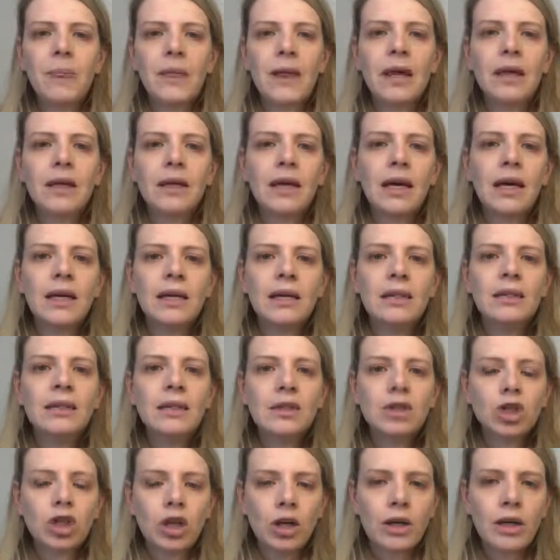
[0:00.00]
It is
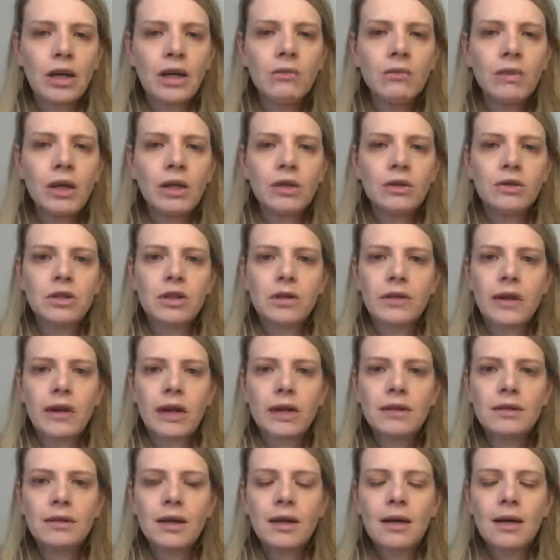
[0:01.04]
a journey when you're doing
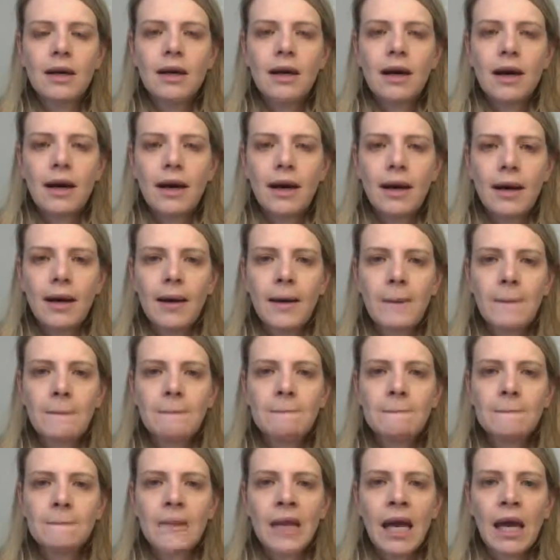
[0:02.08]
it.
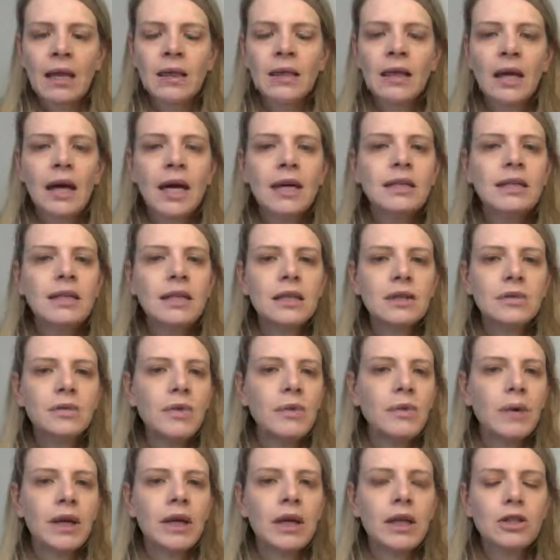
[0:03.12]
And the idea is
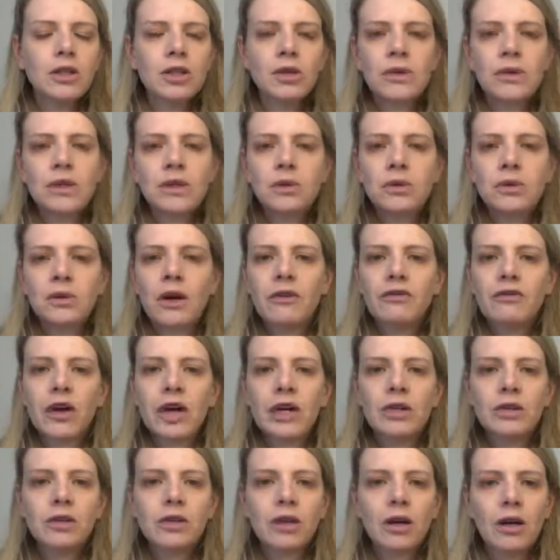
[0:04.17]
we want to get you into a
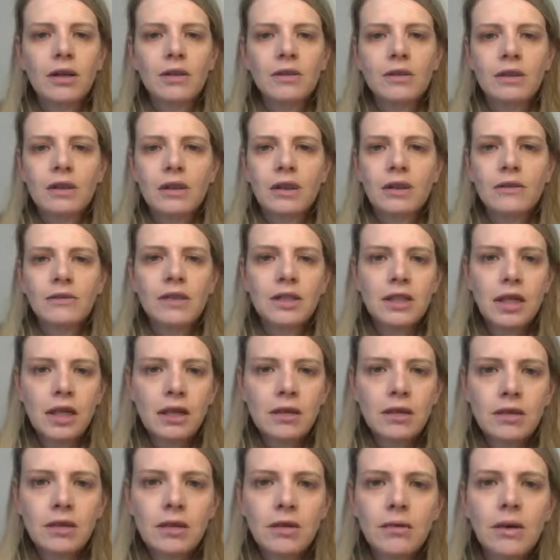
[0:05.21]
faster oxidative
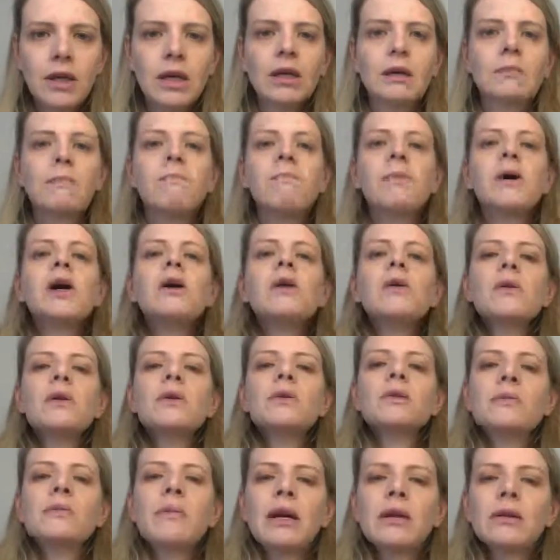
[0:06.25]
state so we can pull
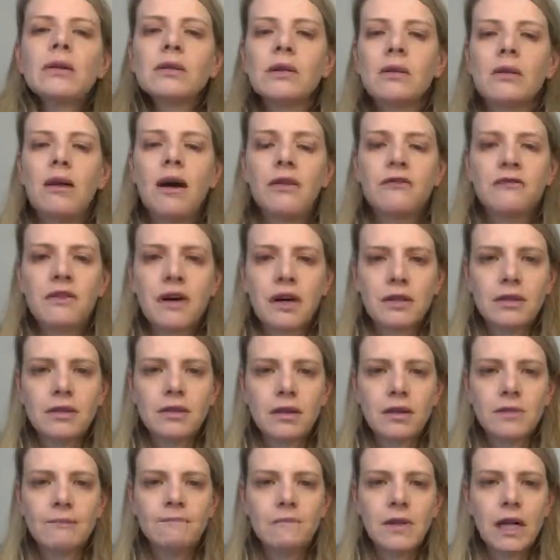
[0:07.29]
those metals a lot
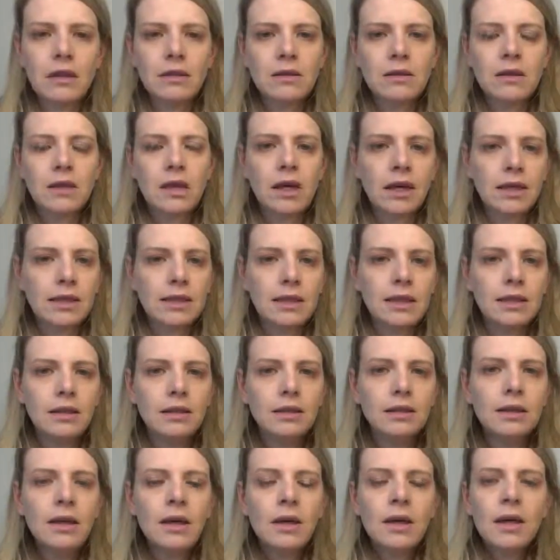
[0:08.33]
faster. That's the
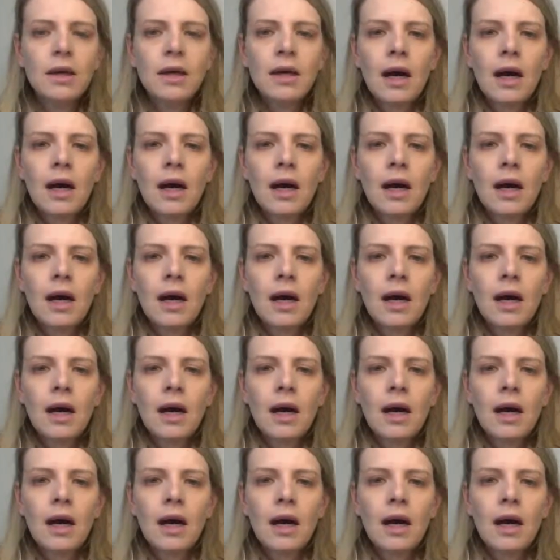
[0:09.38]
ideal.